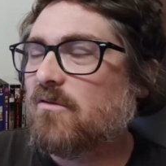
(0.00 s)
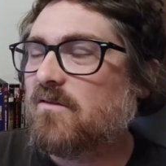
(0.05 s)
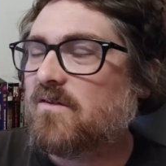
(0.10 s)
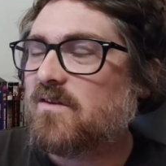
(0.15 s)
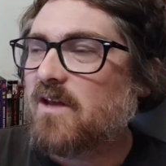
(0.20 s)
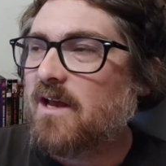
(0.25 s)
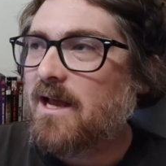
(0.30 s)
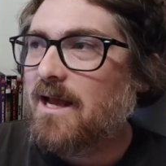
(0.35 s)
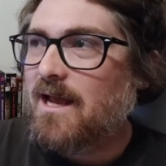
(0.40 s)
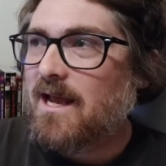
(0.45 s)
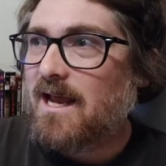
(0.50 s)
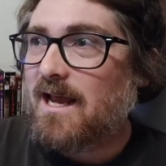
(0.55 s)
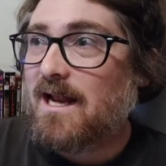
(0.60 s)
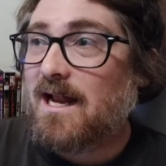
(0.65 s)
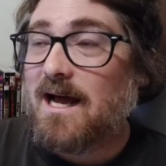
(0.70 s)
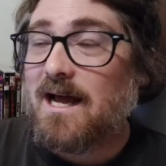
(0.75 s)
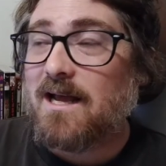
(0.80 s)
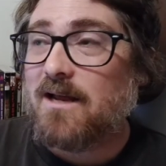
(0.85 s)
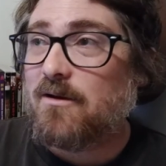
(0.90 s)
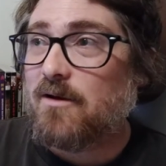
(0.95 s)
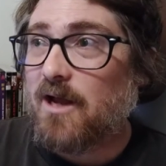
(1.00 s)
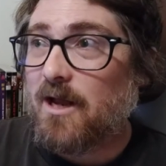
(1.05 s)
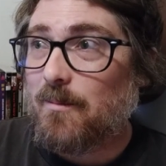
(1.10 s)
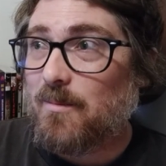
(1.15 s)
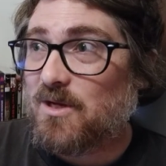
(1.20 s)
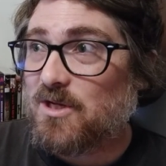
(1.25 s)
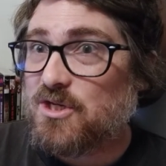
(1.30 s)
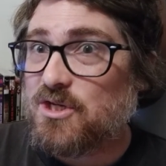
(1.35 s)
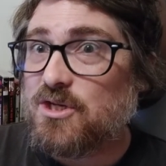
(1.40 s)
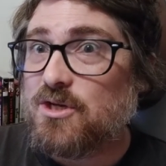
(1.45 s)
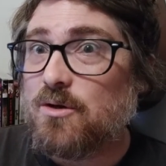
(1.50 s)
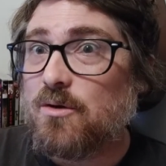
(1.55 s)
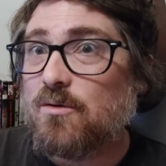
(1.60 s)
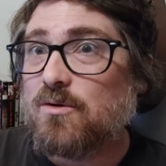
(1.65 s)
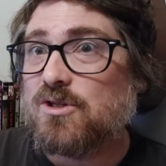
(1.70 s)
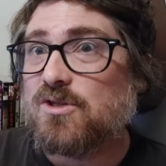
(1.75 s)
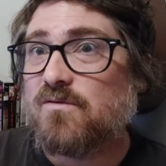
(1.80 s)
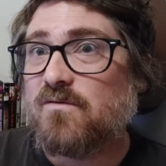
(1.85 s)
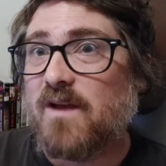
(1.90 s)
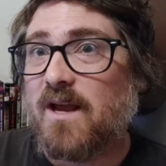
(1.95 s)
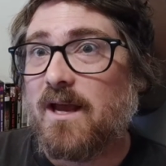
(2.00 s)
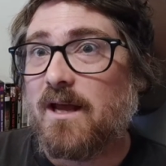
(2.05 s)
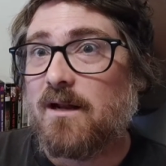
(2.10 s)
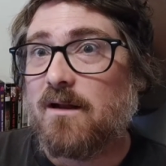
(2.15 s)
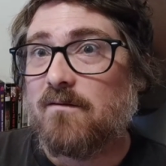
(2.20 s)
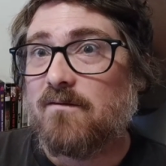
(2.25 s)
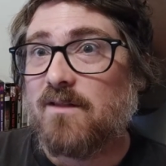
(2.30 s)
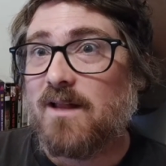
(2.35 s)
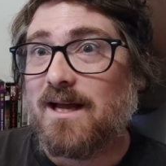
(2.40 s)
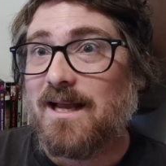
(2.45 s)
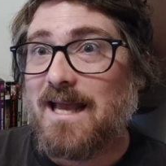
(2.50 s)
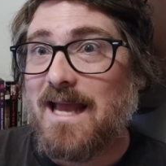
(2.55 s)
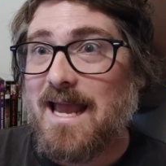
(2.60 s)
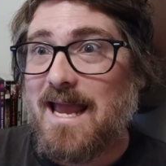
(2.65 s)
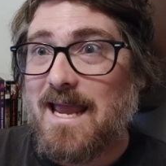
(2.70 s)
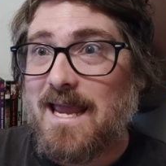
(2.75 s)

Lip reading: movies. And I am a huge fan of like